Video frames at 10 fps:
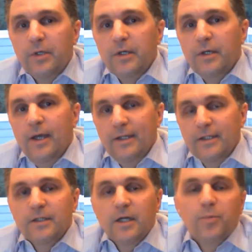and
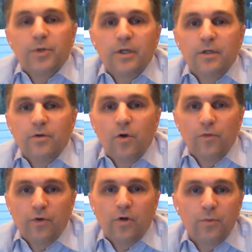in the company
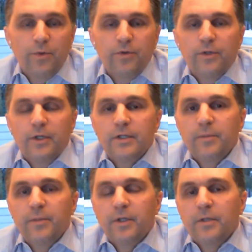overall with only a
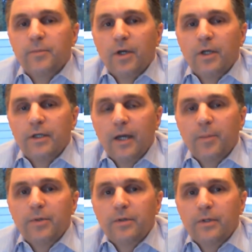10 million market
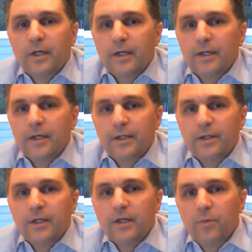cap. I
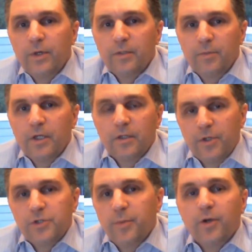think we can be in a
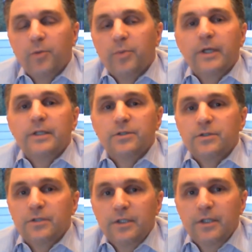much better
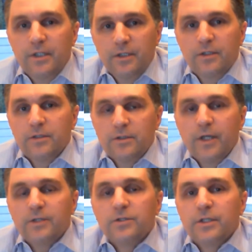place in the
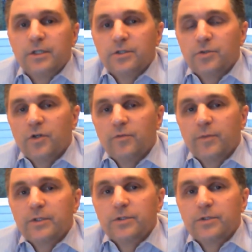next 6 and 12 months.